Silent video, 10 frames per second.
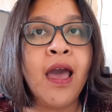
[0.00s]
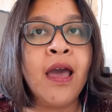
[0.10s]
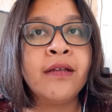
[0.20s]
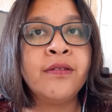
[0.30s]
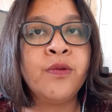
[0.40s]

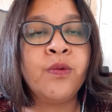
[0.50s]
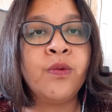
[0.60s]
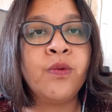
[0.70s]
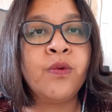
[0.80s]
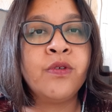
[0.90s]
and the
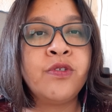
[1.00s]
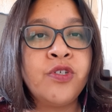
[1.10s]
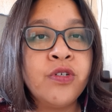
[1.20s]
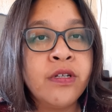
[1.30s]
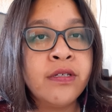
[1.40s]

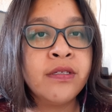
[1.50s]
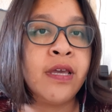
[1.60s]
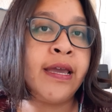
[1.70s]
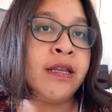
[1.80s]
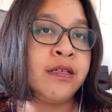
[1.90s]

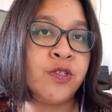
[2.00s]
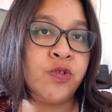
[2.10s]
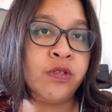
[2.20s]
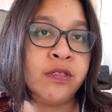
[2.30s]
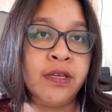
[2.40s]
any
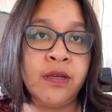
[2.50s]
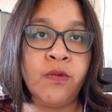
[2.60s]
students